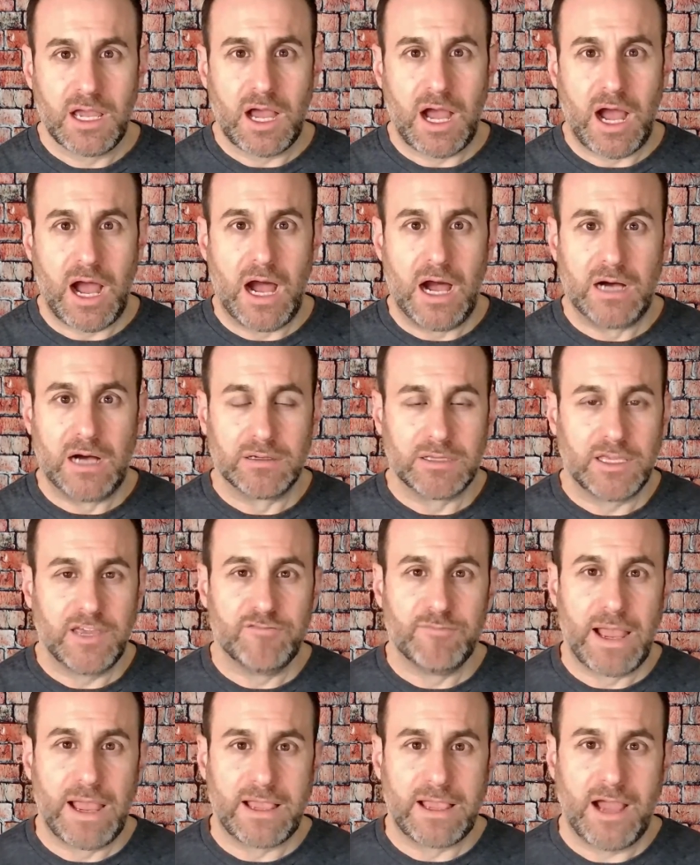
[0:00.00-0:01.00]
I'll give
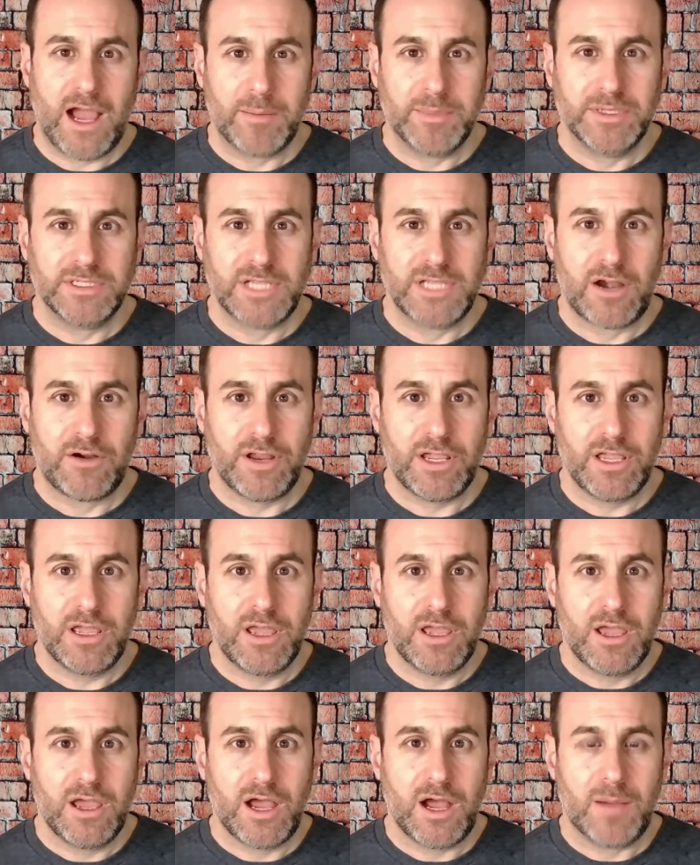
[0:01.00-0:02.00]
my commentary
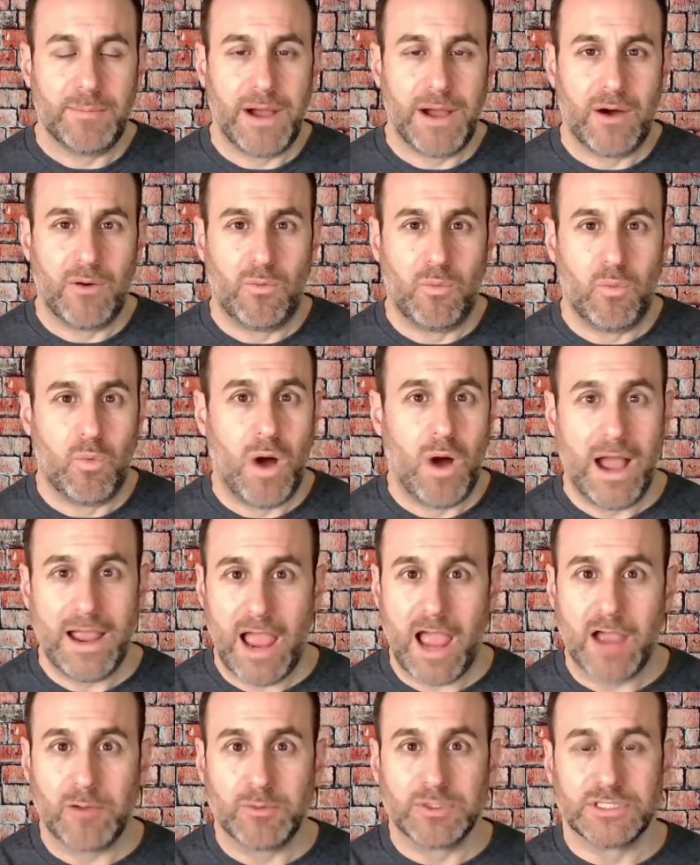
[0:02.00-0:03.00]
about why
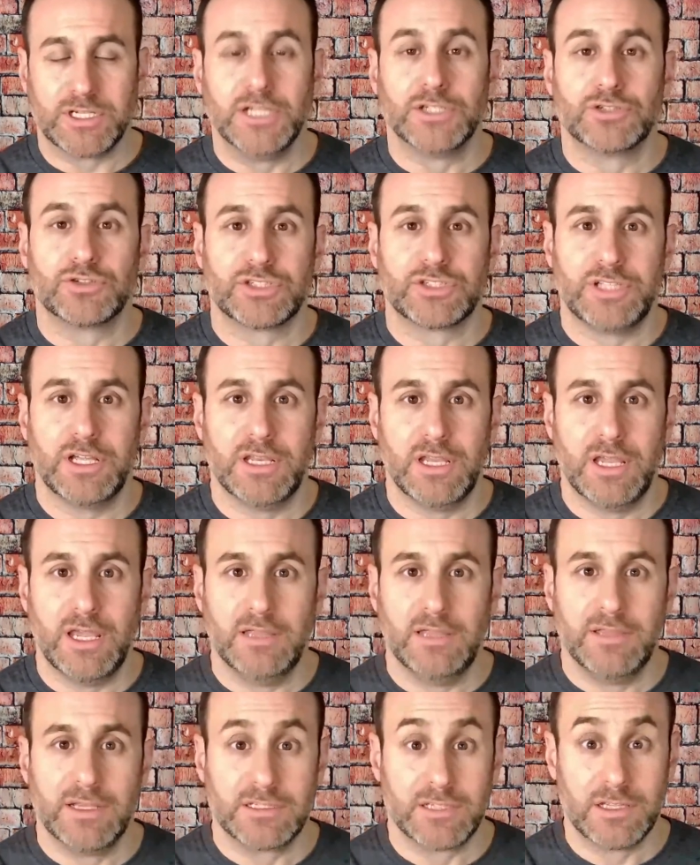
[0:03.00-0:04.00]
I was interested
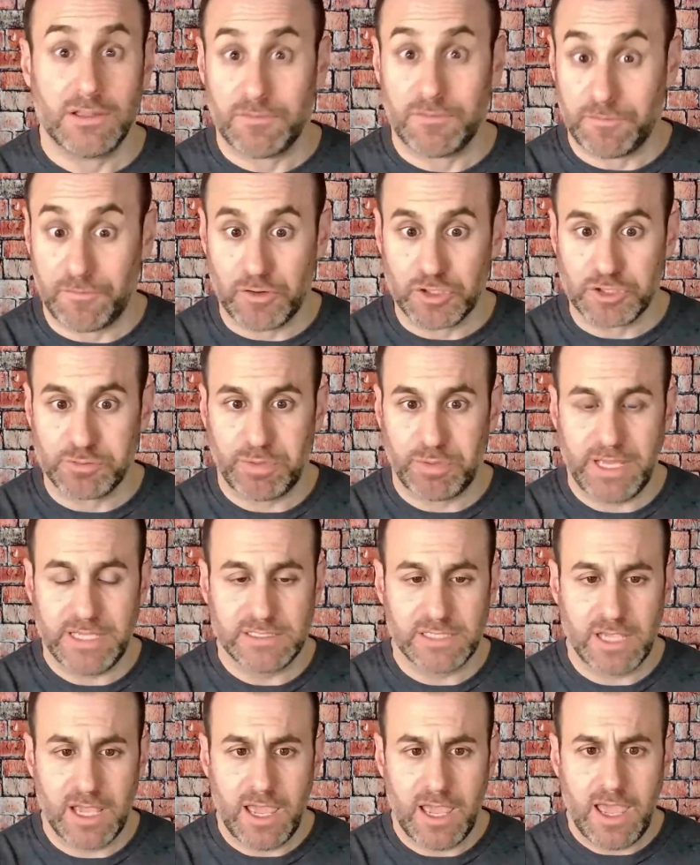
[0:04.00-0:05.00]
in this in the first place.